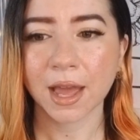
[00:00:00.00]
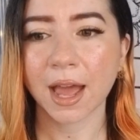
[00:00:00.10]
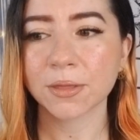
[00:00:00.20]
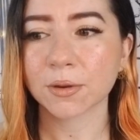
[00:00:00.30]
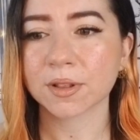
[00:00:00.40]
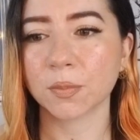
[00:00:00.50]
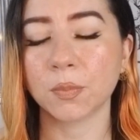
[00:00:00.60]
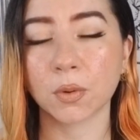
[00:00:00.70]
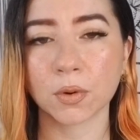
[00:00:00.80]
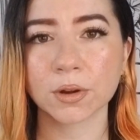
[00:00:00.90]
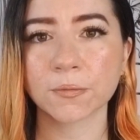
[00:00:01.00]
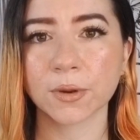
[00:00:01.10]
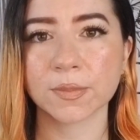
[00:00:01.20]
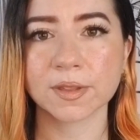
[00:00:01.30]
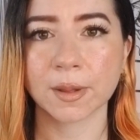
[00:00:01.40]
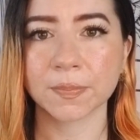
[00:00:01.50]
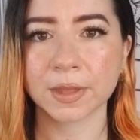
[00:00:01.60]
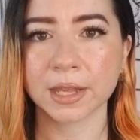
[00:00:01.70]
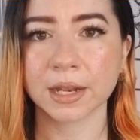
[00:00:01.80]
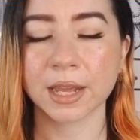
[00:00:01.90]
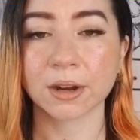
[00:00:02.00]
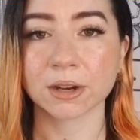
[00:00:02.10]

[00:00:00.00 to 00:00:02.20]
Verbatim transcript: either it's born from something in